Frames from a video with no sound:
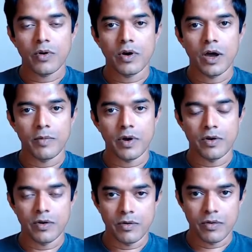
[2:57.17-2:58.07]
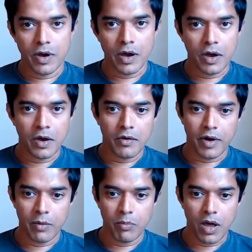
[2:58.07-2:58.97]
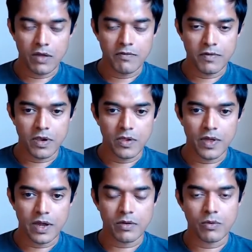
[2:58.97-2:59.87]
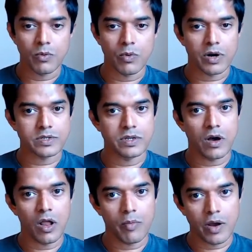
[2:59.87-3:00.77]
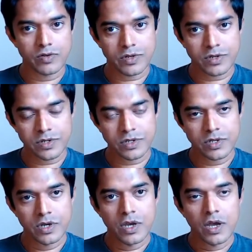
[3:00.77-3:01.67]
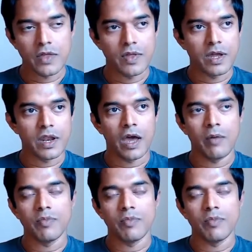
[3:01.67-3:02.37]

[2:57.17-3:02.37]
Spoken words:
I'm going to write a polyfill that works in all browsers. And then I'm